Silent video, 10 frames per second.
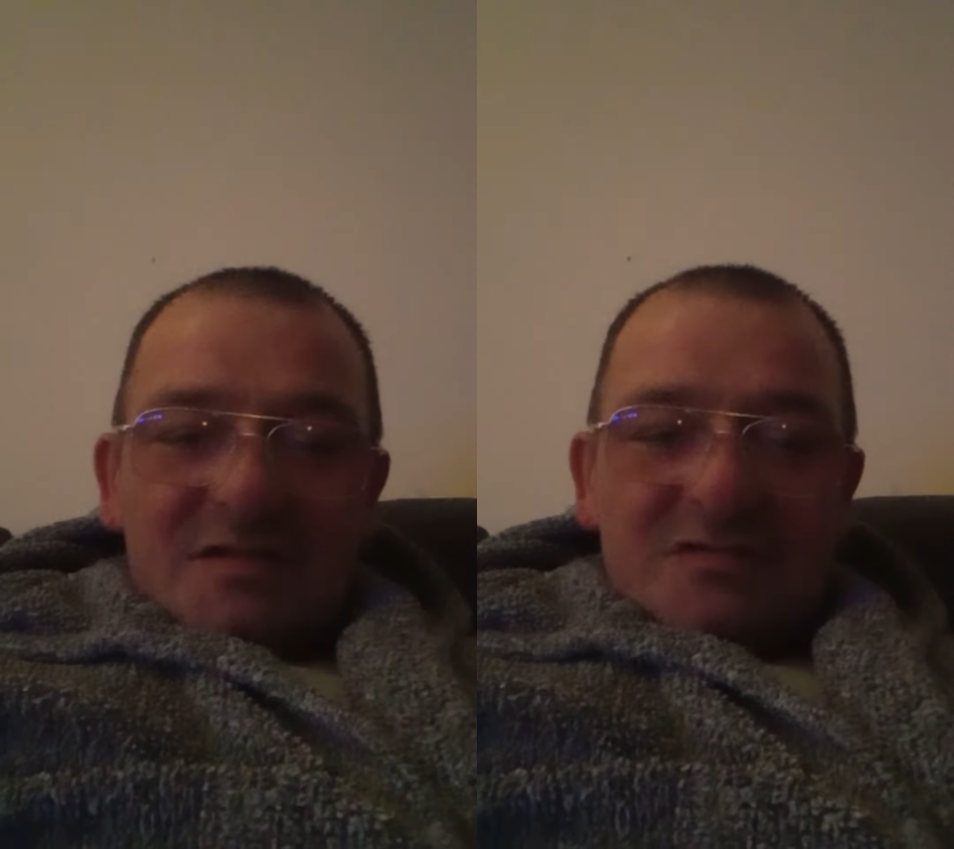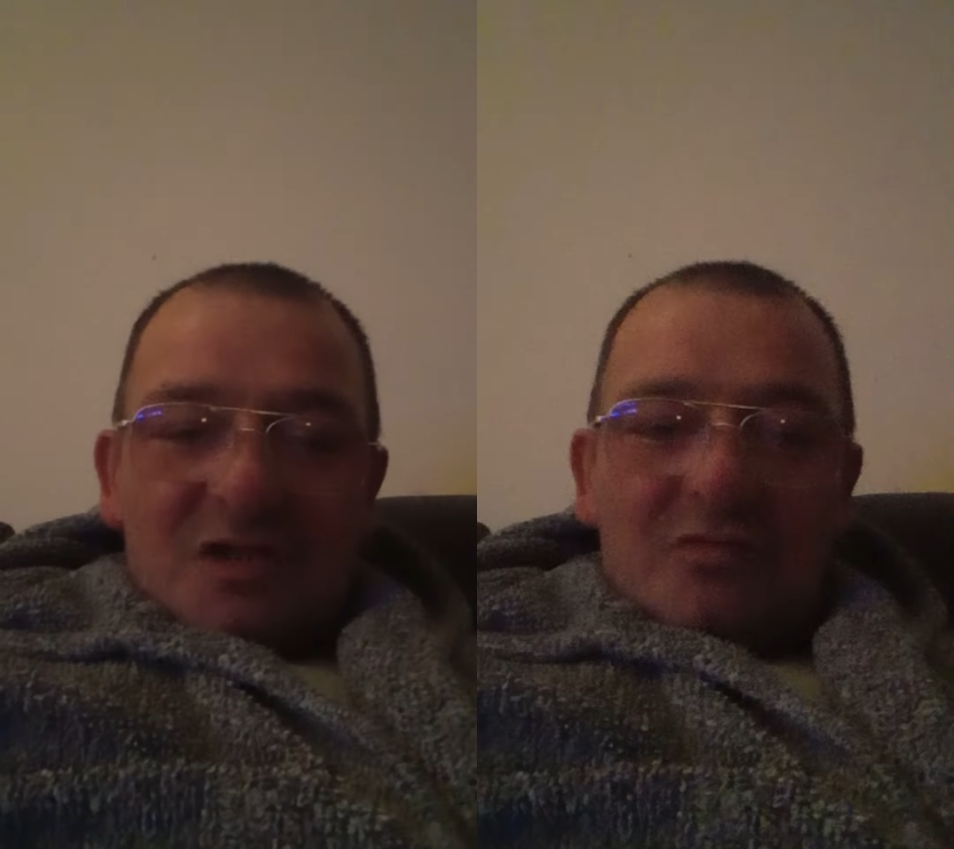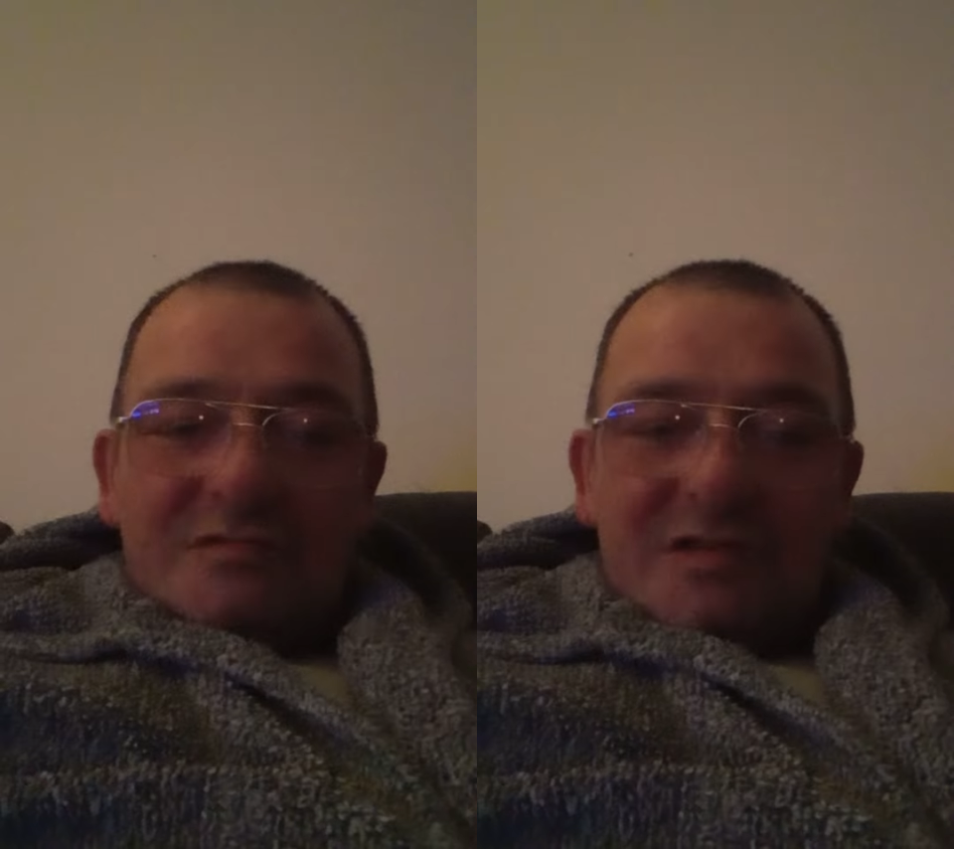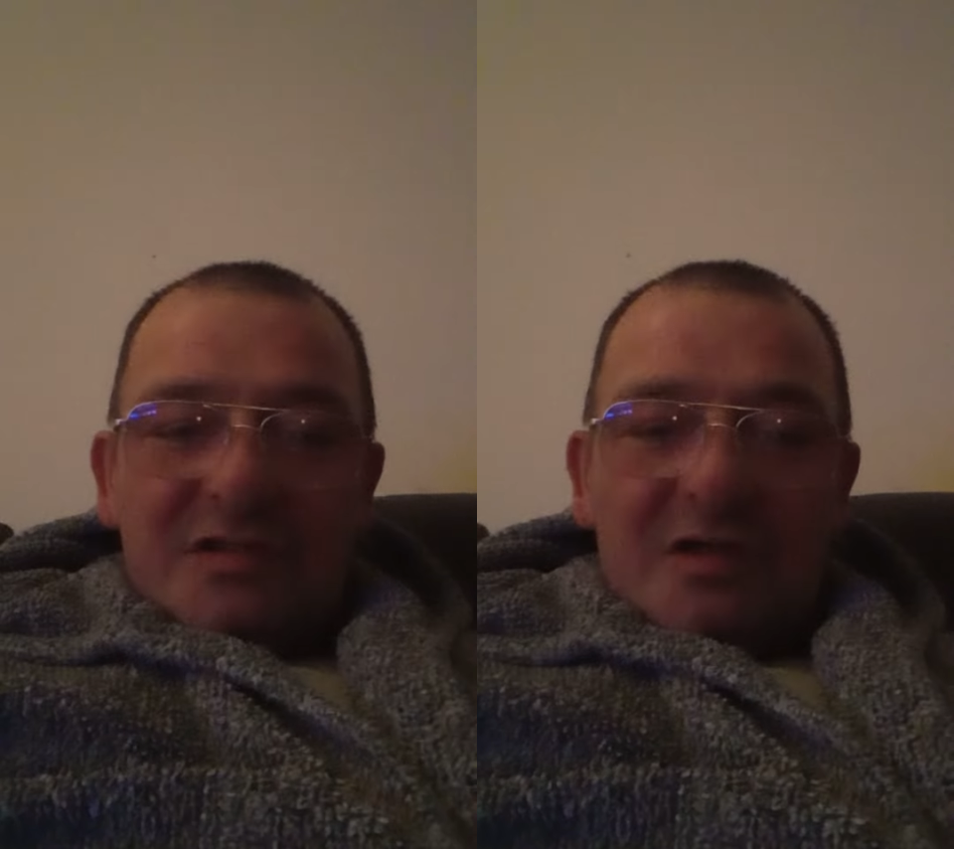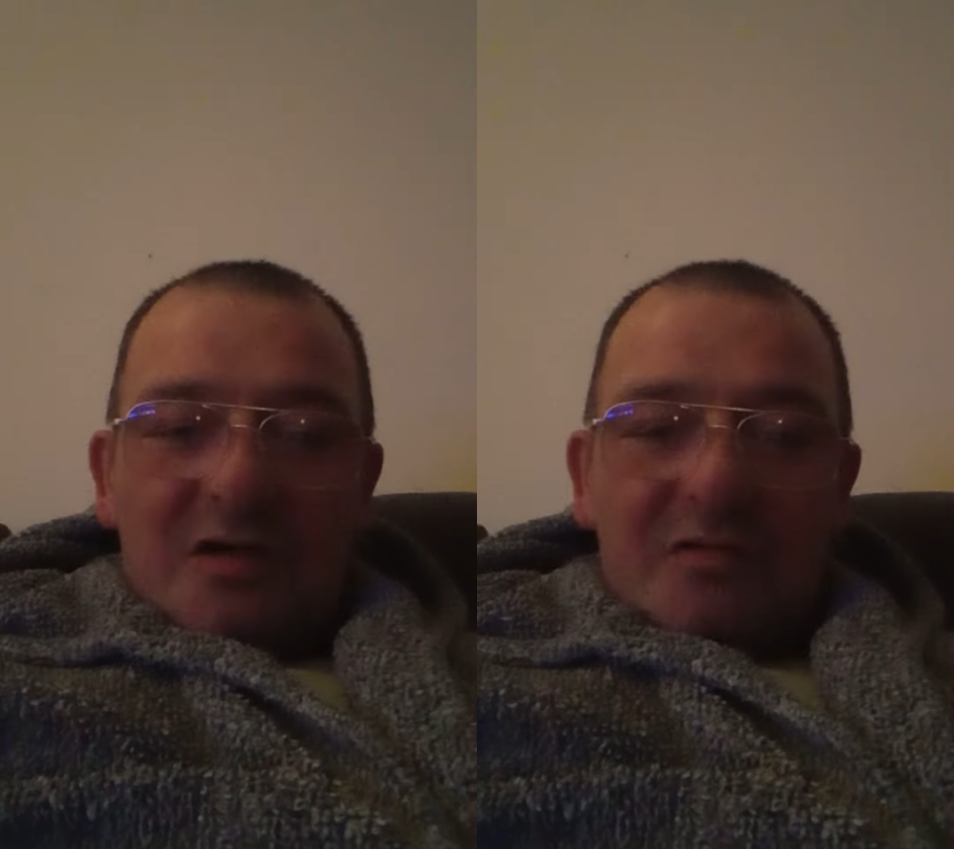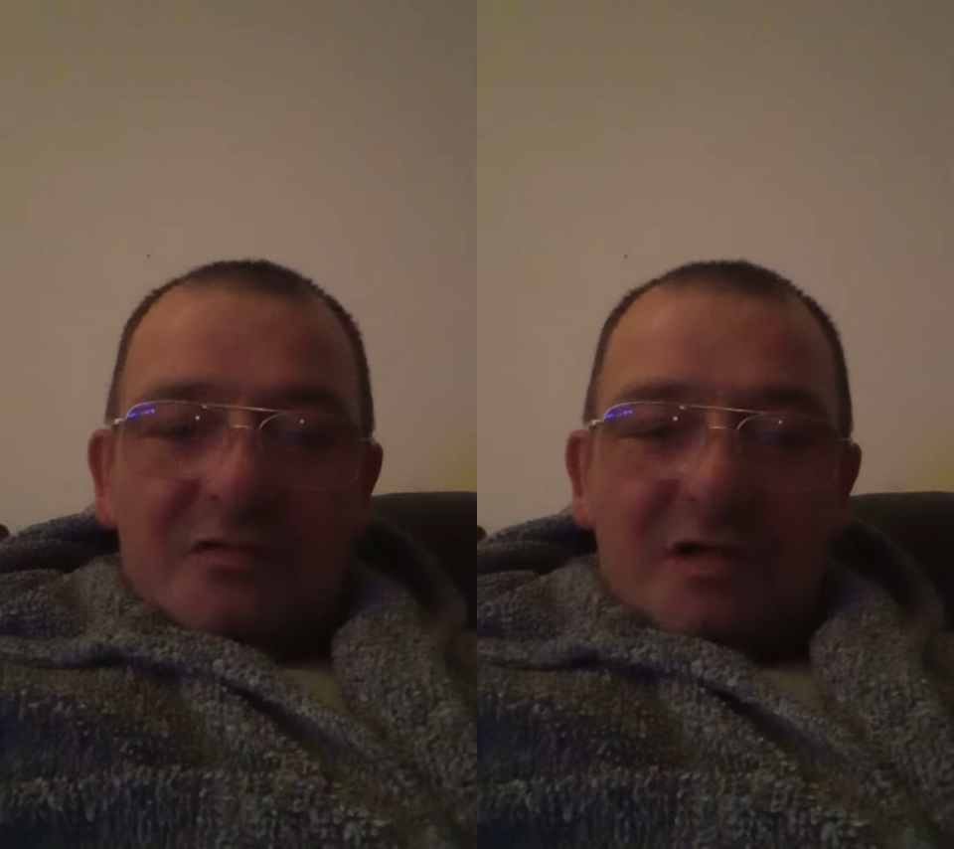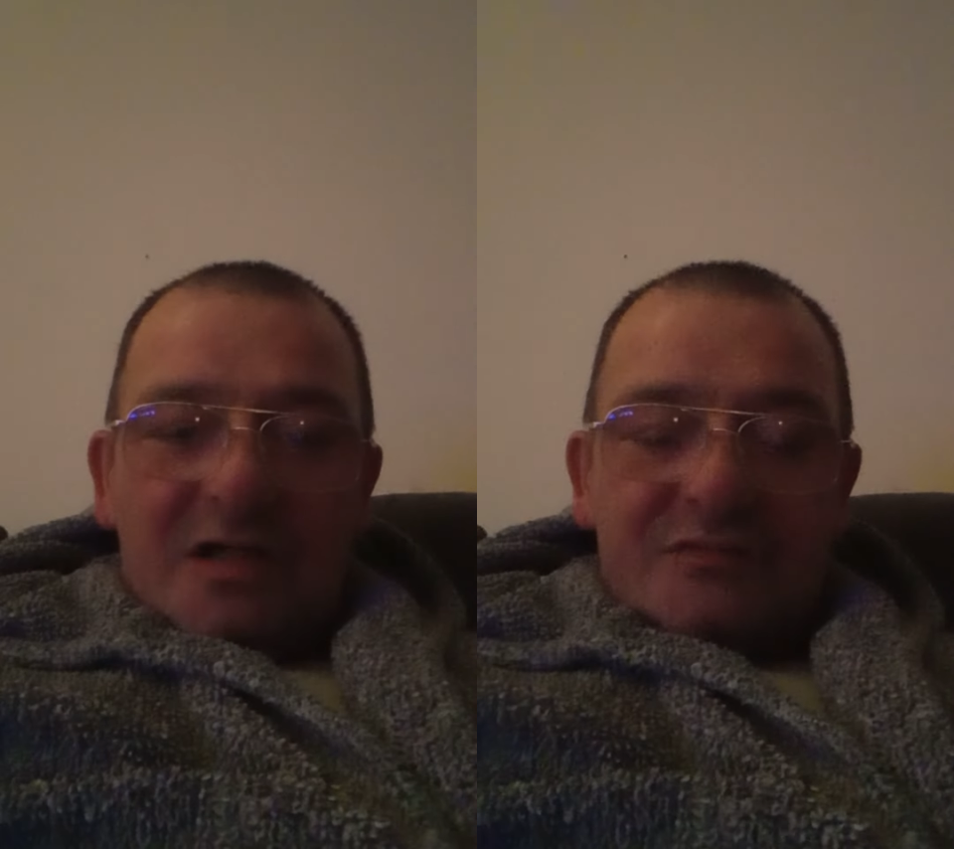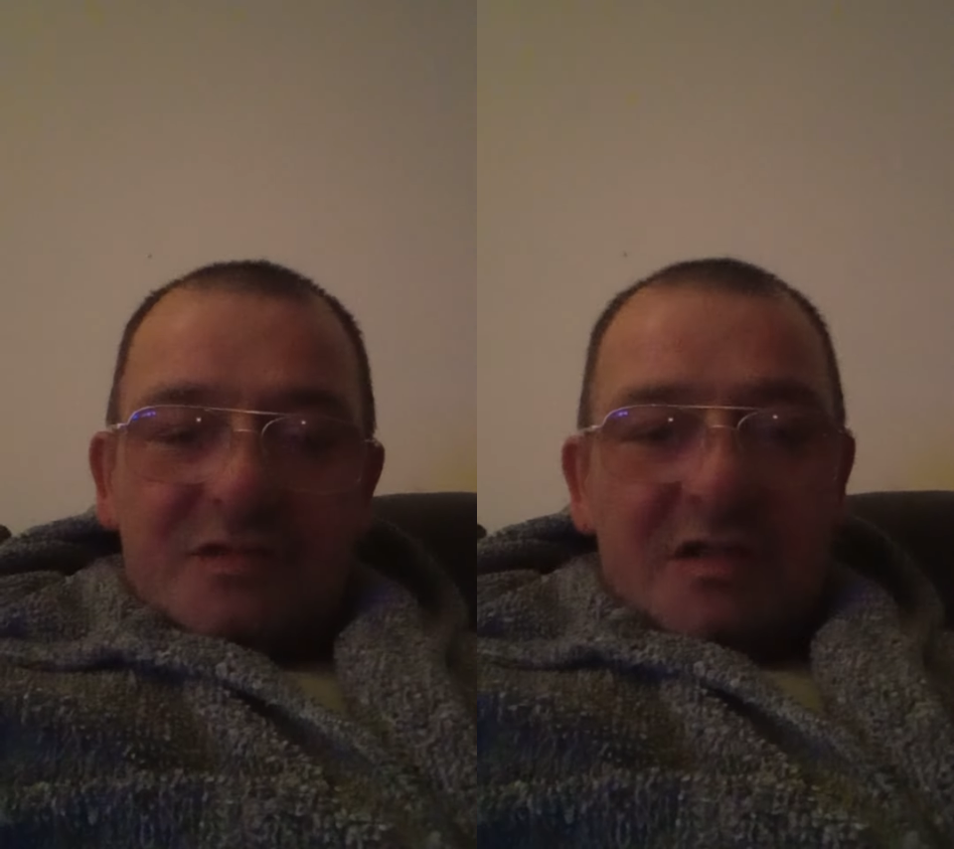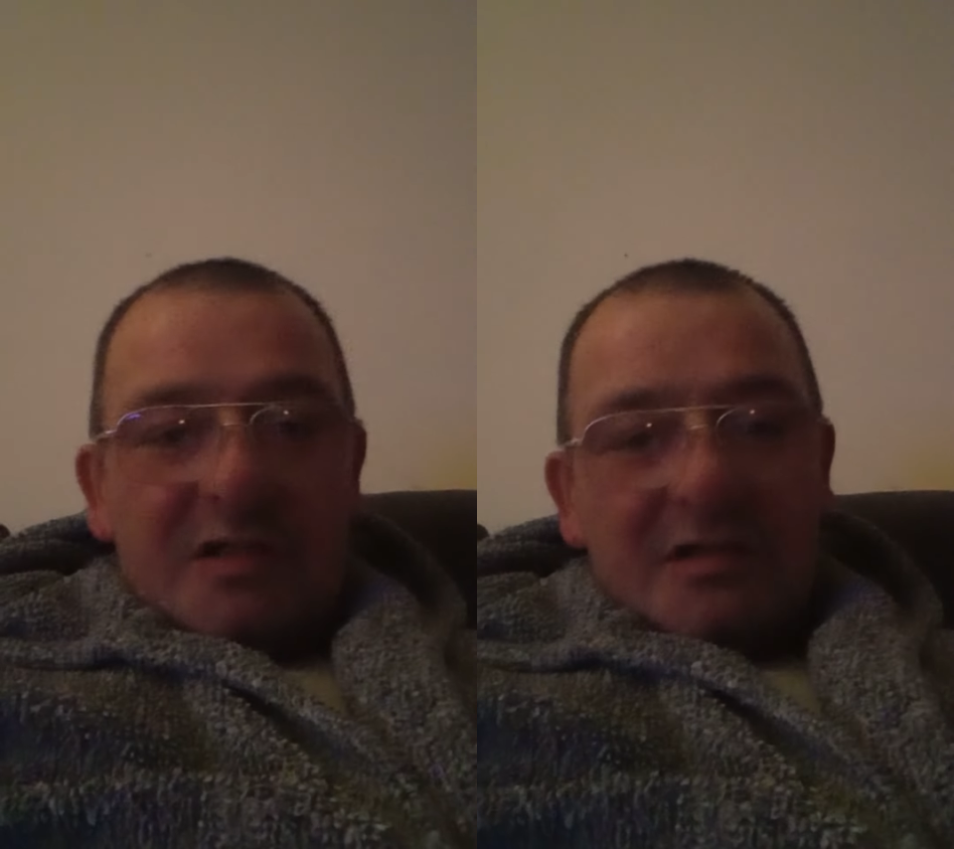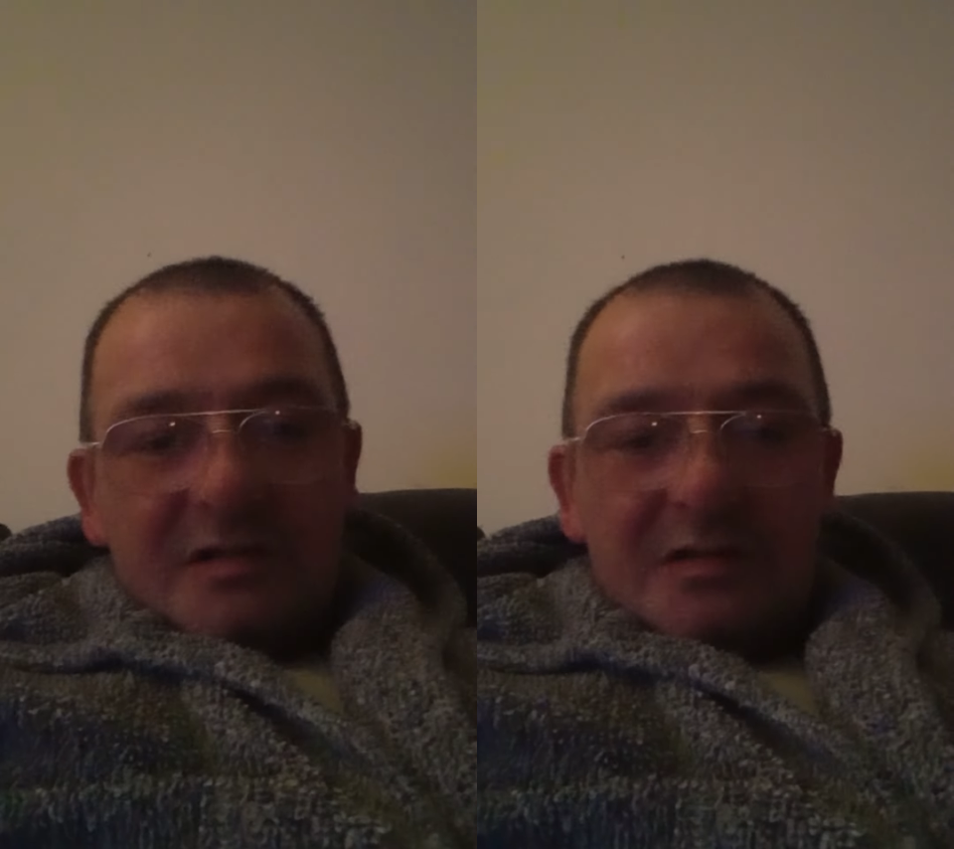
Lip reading: Still in D-Hall, no, actually.